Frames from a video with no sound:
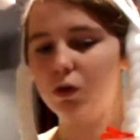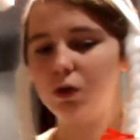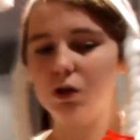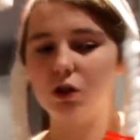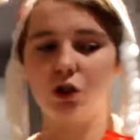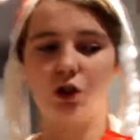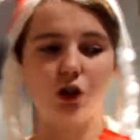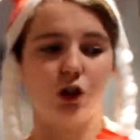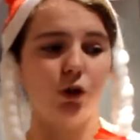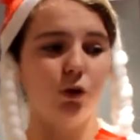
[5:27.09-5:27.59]

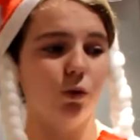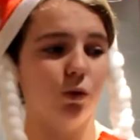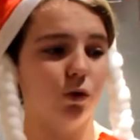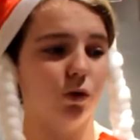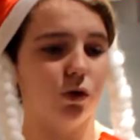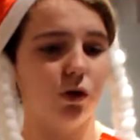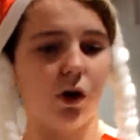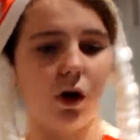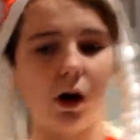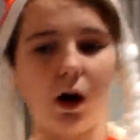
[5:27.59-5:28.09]
can
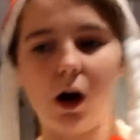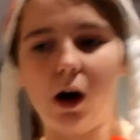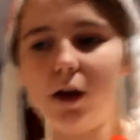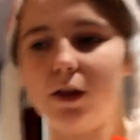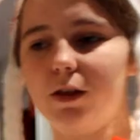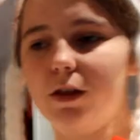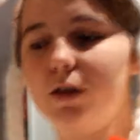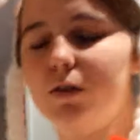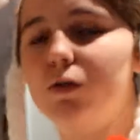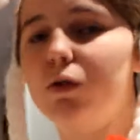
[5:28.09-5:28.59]
choose
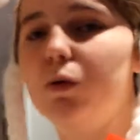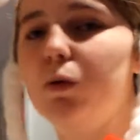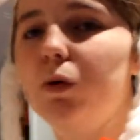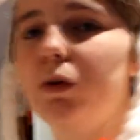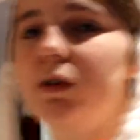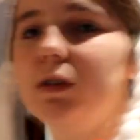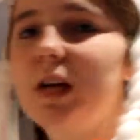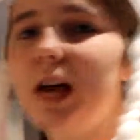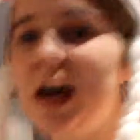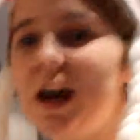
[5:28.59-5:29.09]
either if you
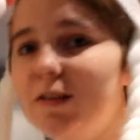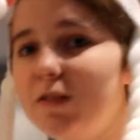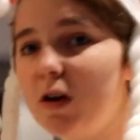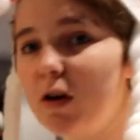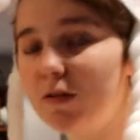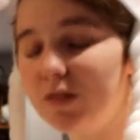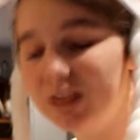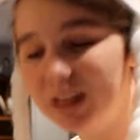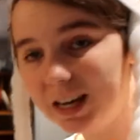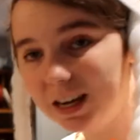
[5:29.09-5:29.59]
want to have
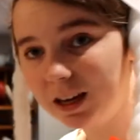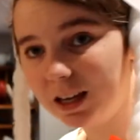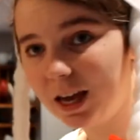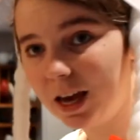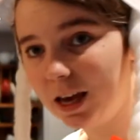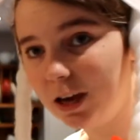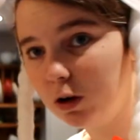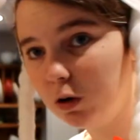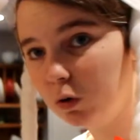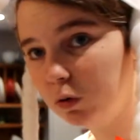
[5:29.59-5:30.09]
a vanilla
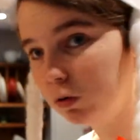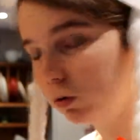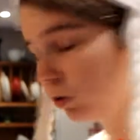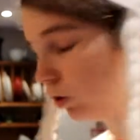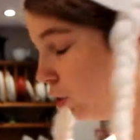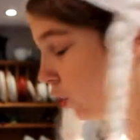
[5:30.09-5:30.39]
cake or a